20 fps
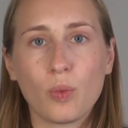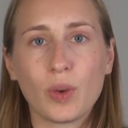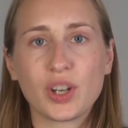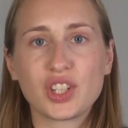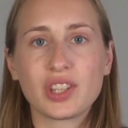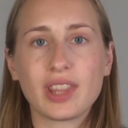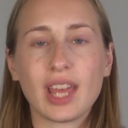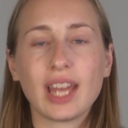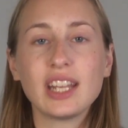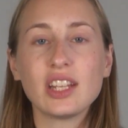
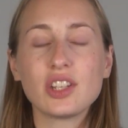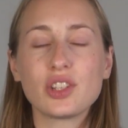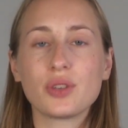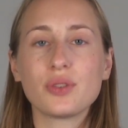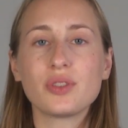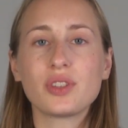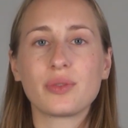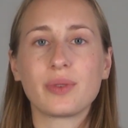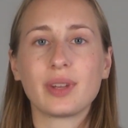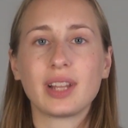which then
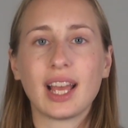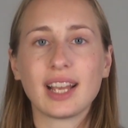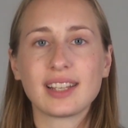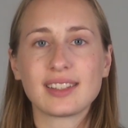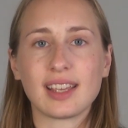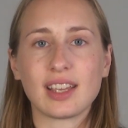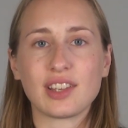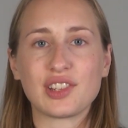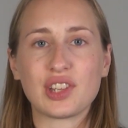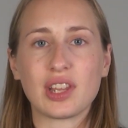induced
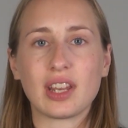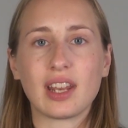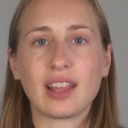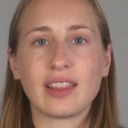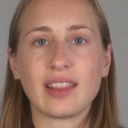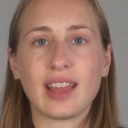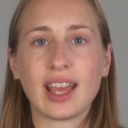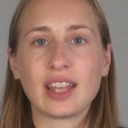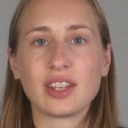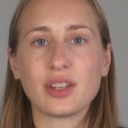relaxation
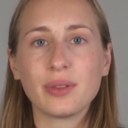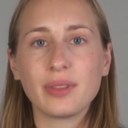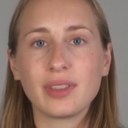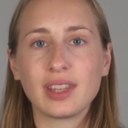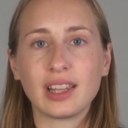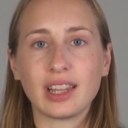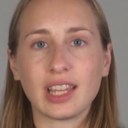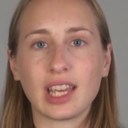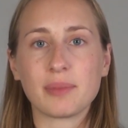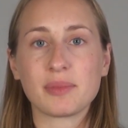in the
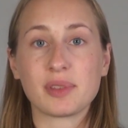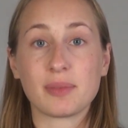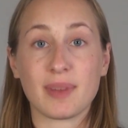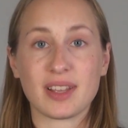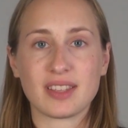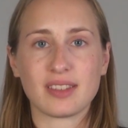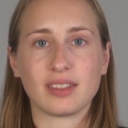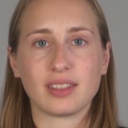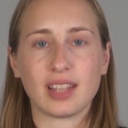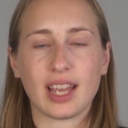endothelium's
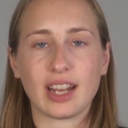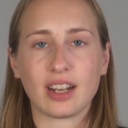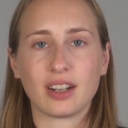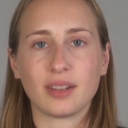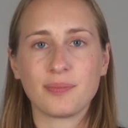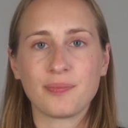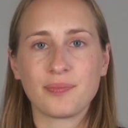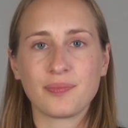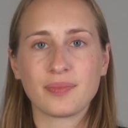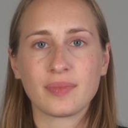muscle layer.